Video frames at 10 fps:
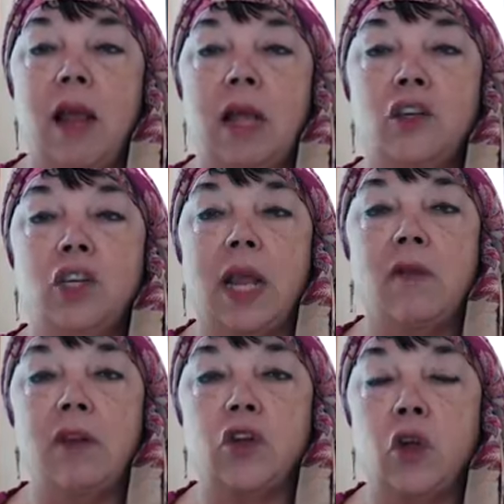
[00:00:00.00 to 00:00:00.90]
and shall I
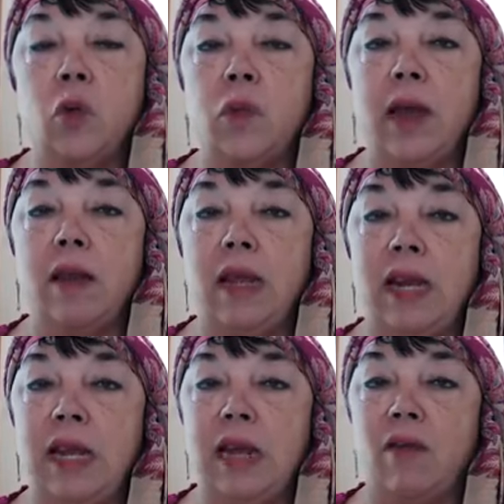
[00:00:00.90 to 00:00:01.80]
return without
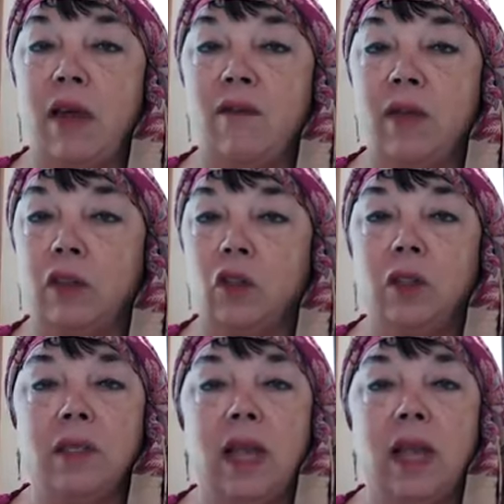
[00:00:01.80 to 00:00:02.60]
eating of thy victuals